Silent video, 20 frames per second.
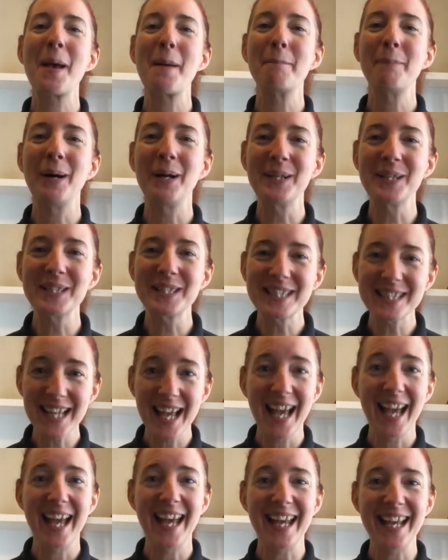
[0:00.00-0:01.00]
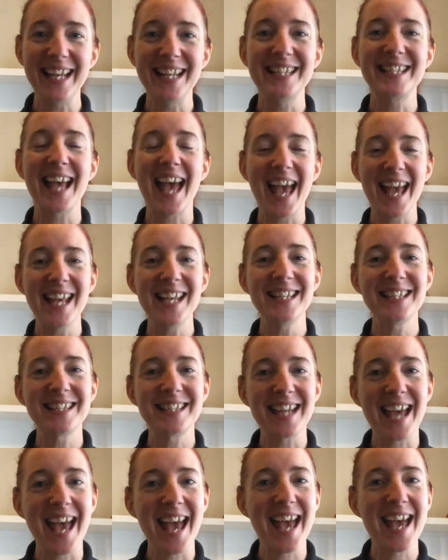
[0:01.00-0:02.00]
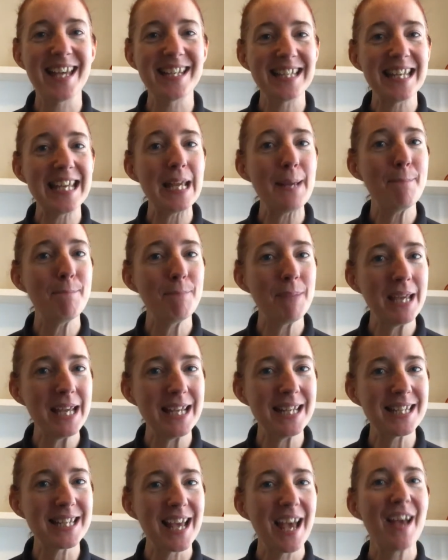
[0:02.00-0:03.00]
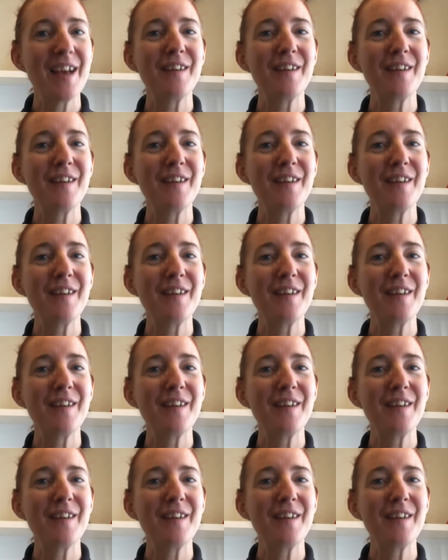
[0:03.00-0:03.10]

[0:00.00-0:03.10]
Pulse is a steady beat.